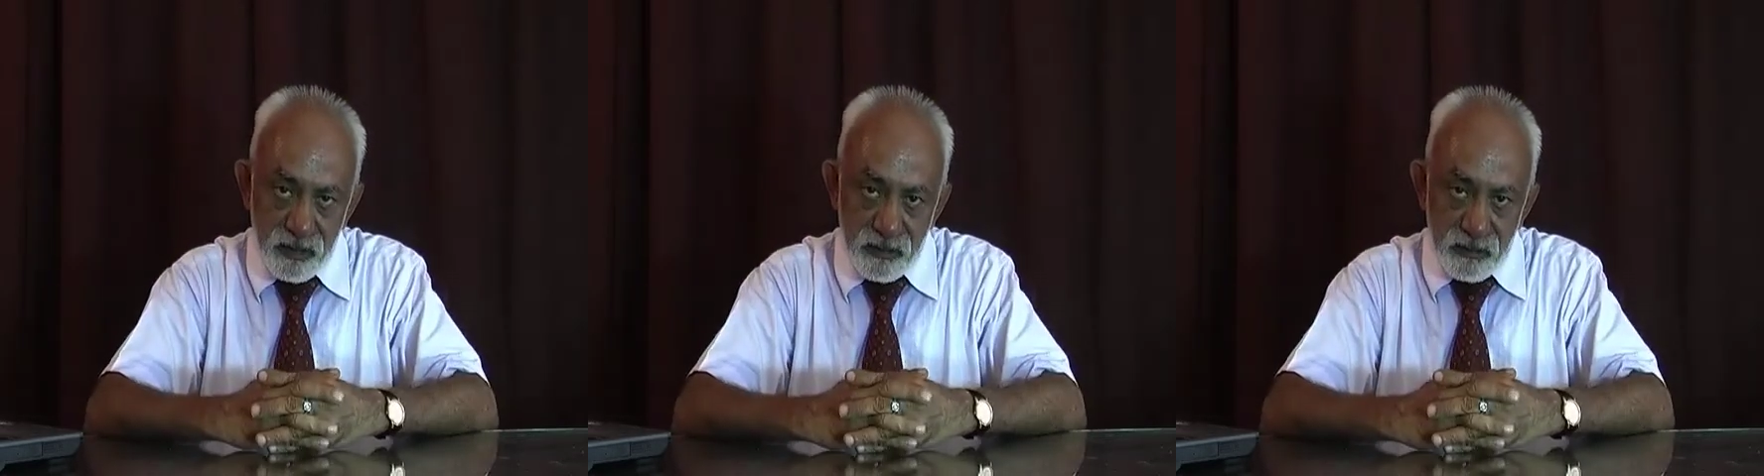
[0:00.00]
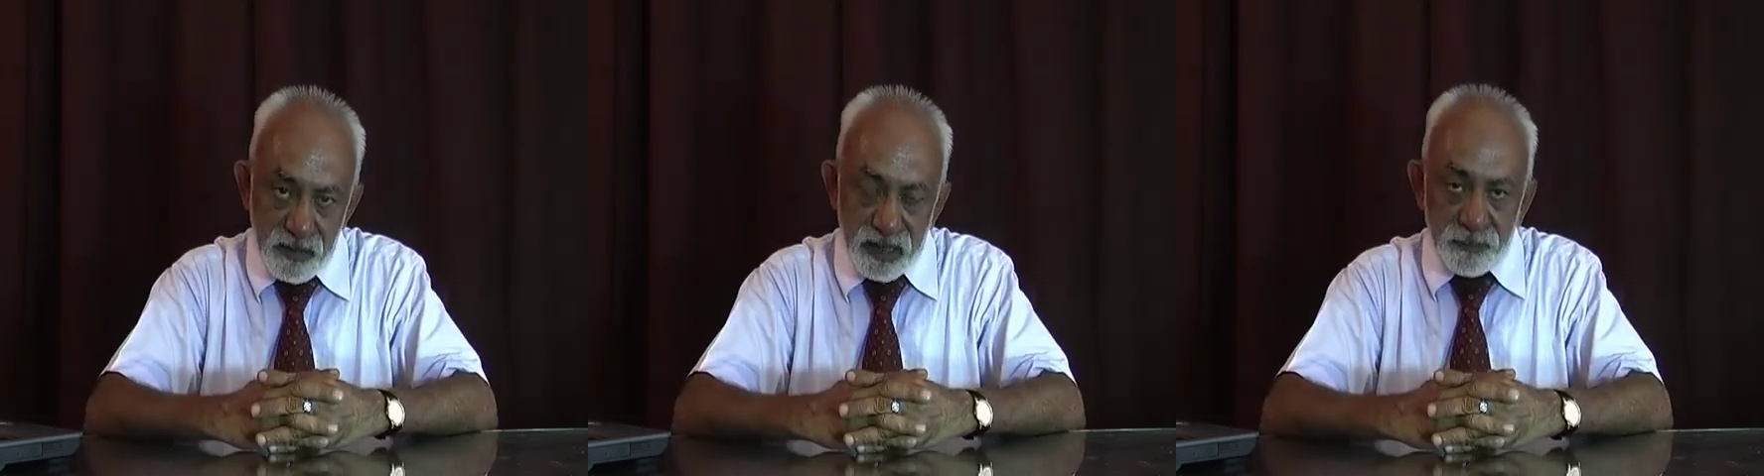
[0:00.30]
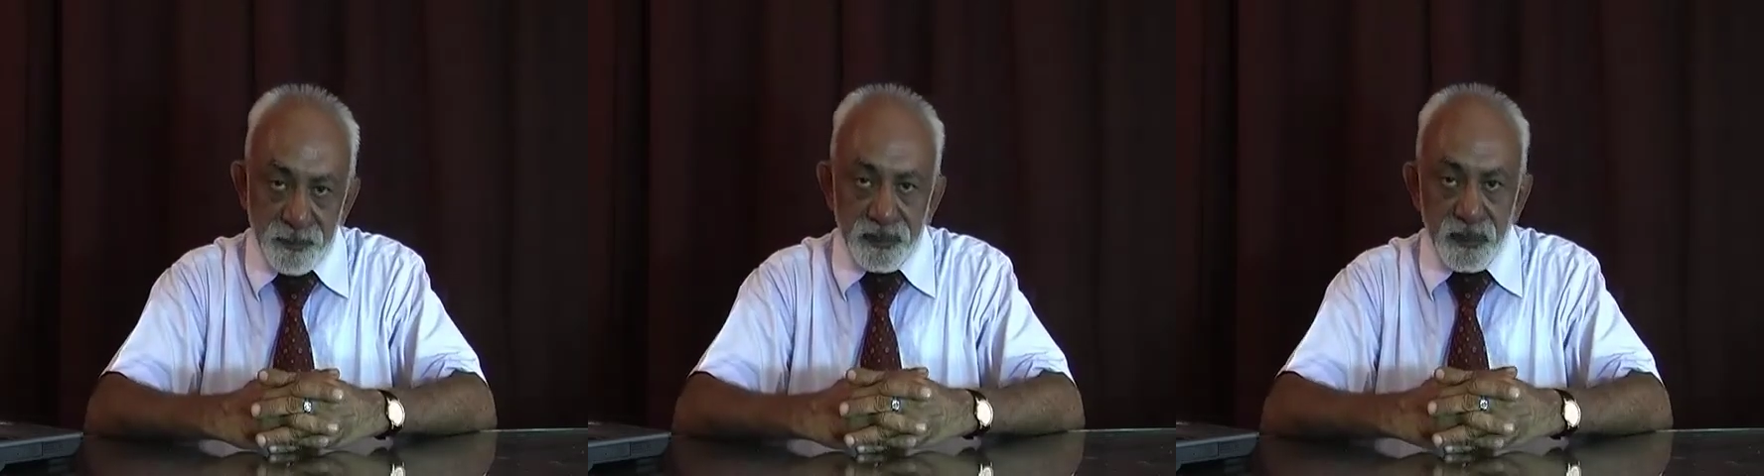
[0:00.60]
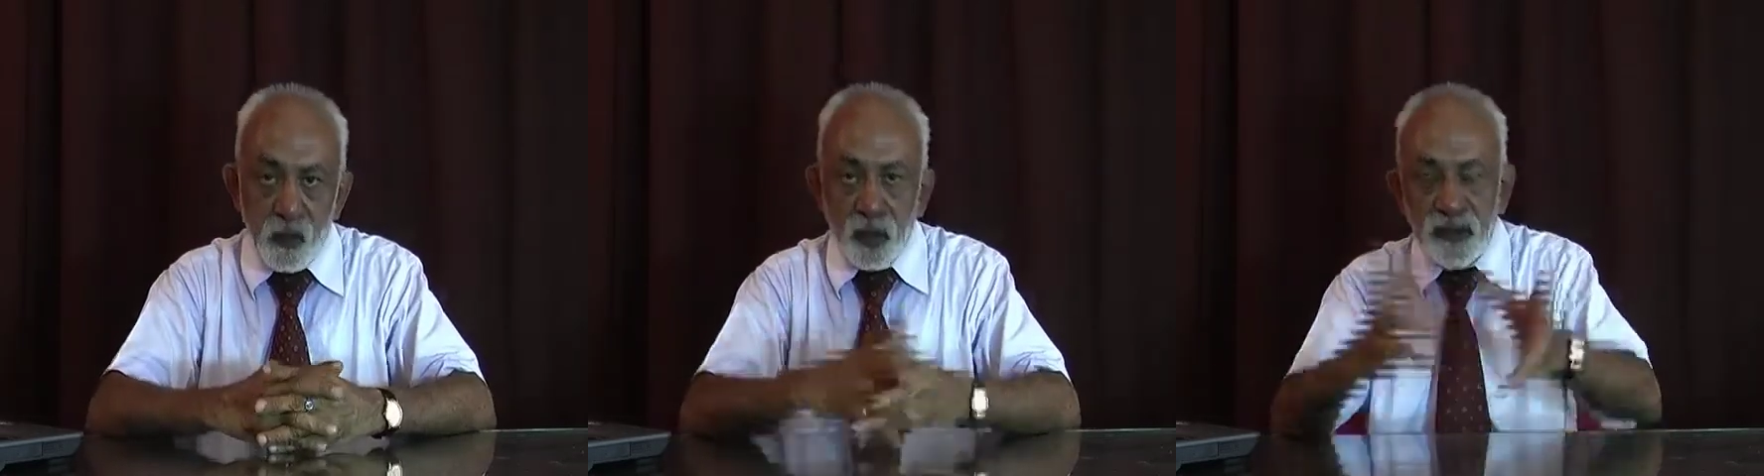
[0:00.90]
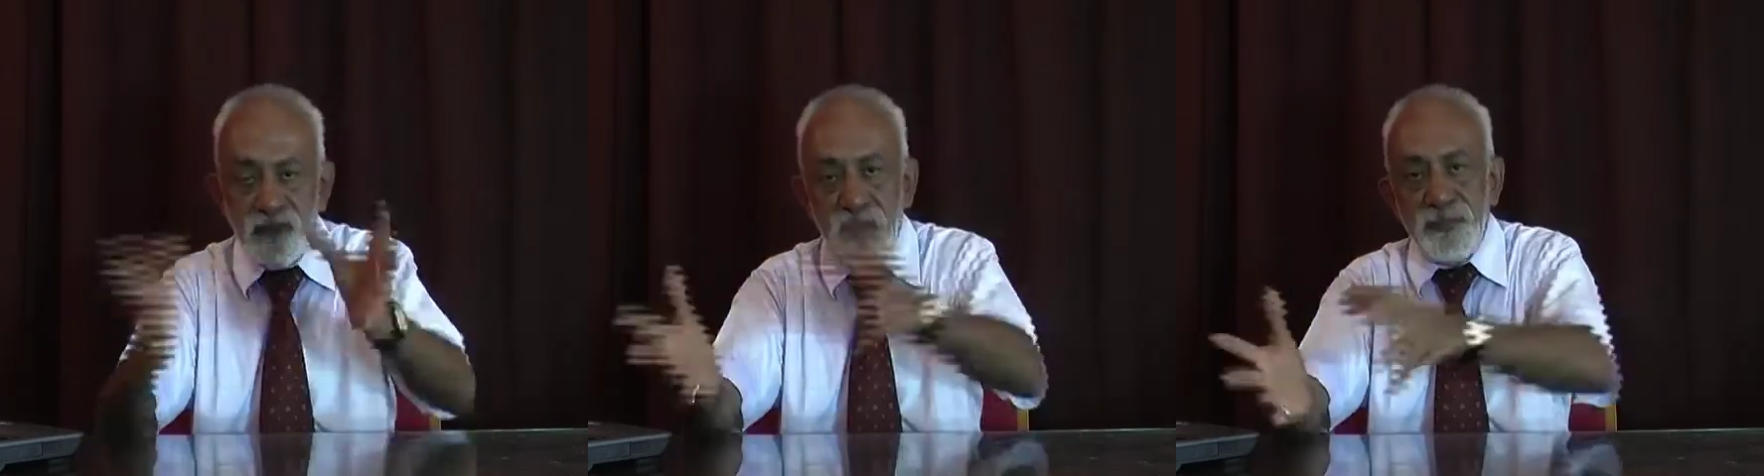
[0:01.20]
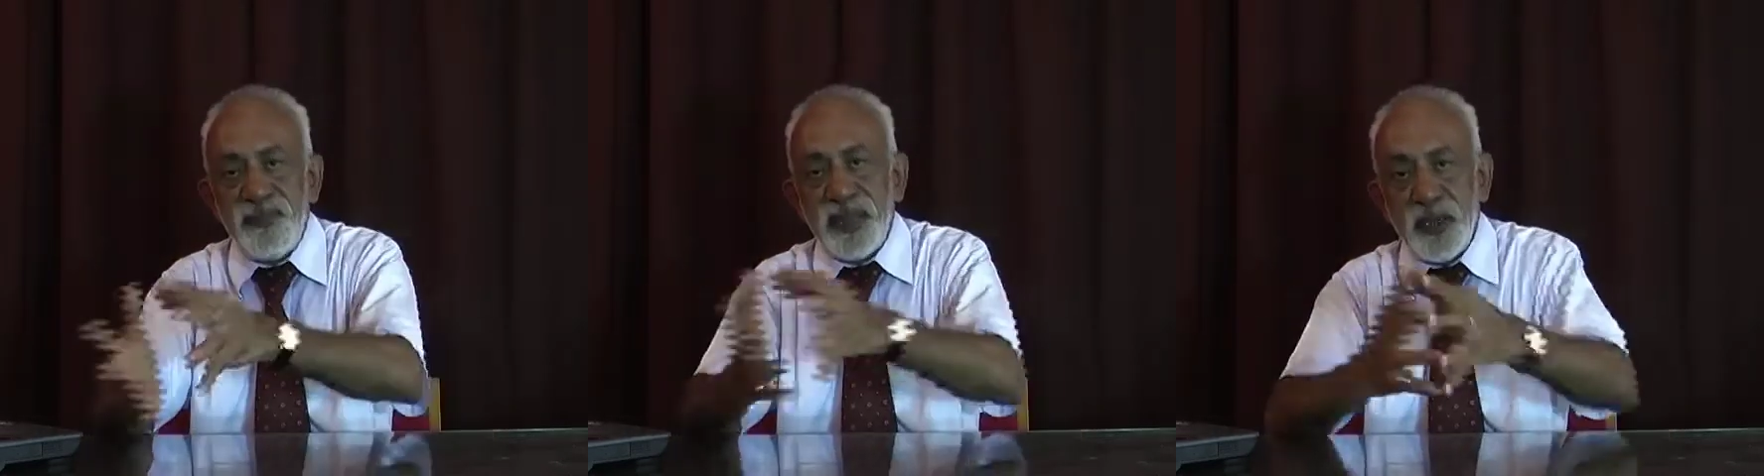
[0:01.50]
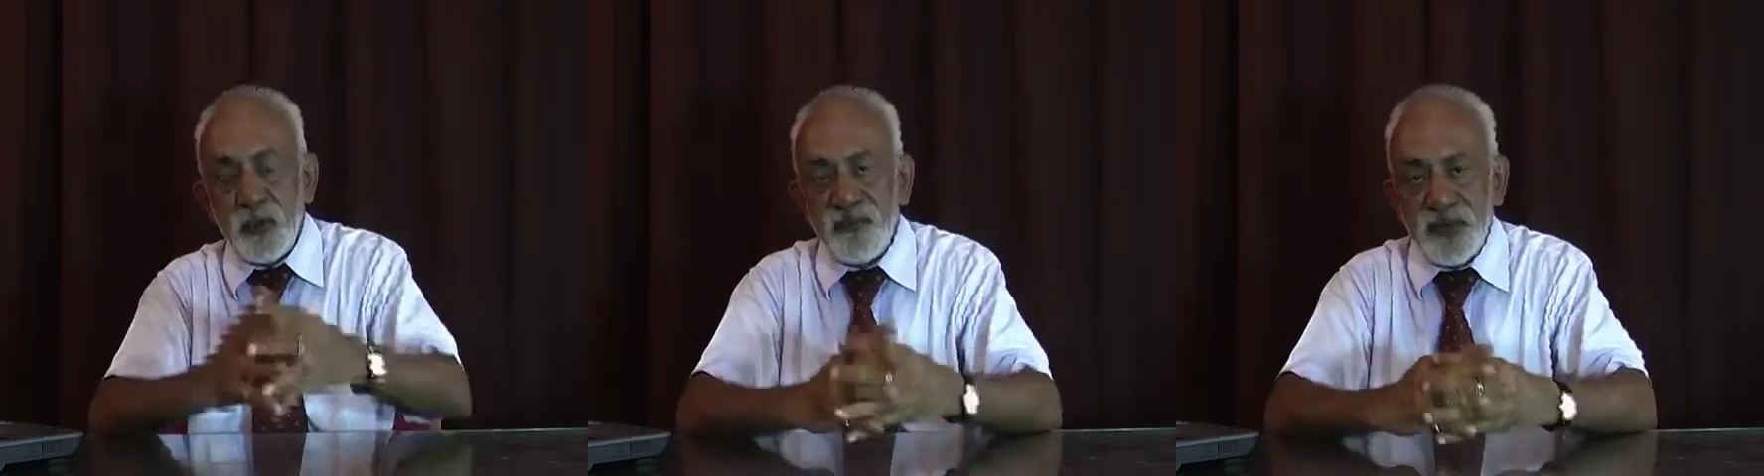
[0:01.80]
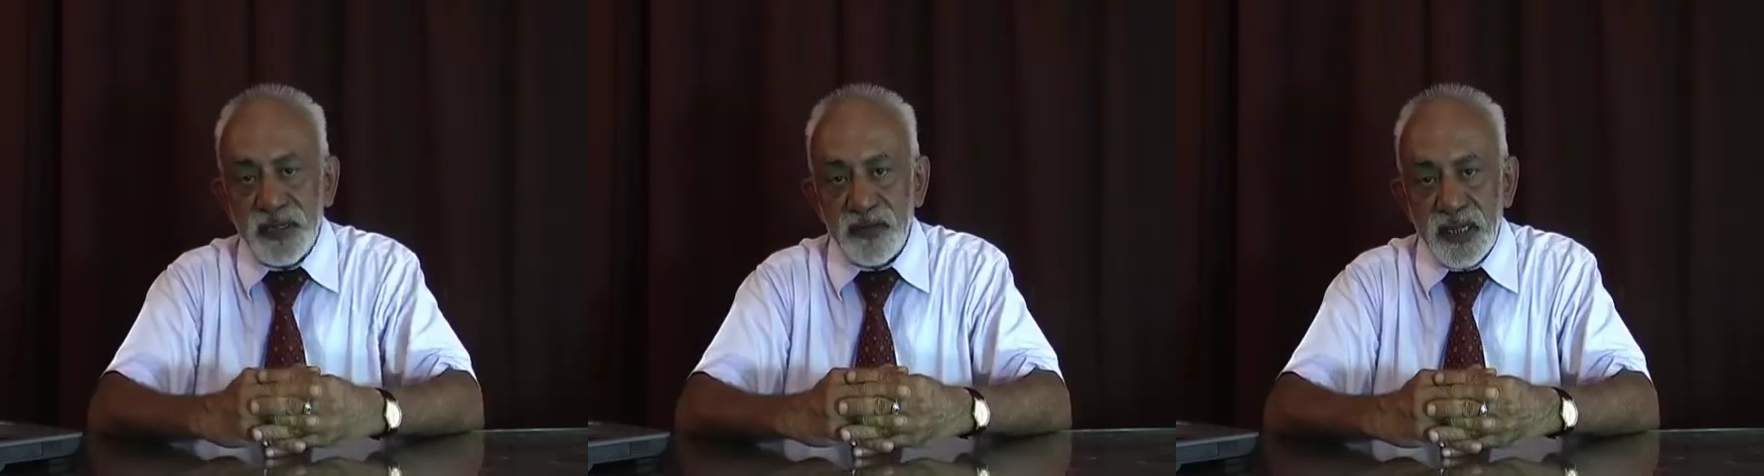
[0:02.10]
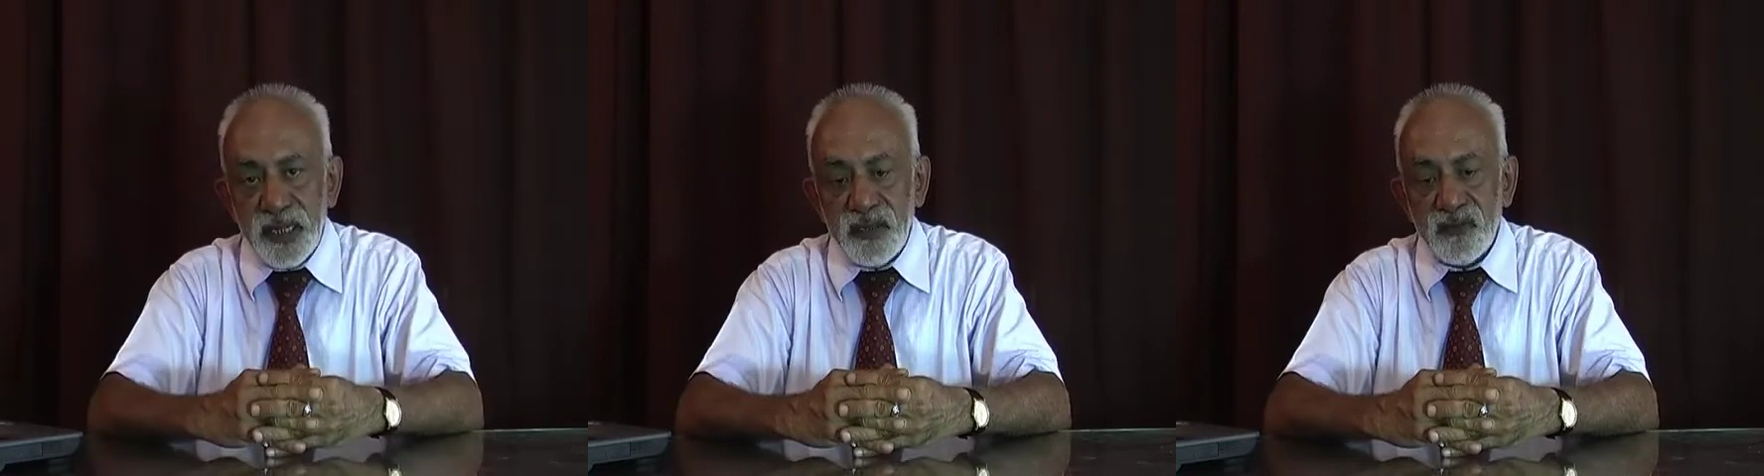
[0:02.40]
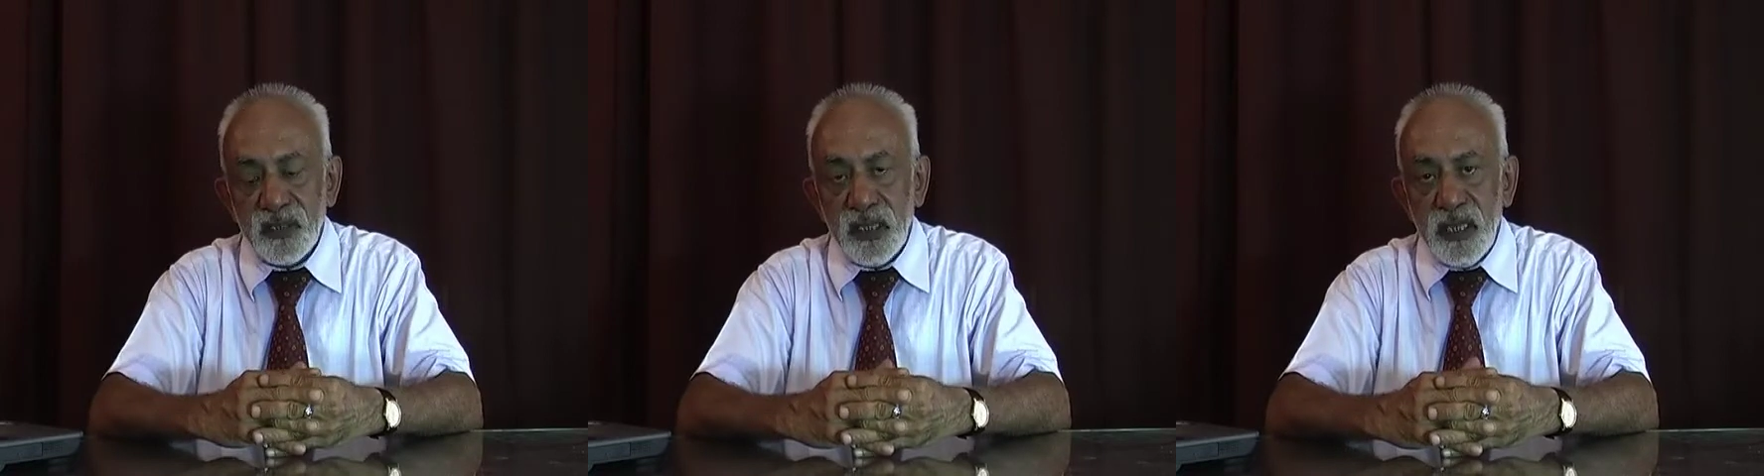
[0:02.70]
But on the flip side of it is,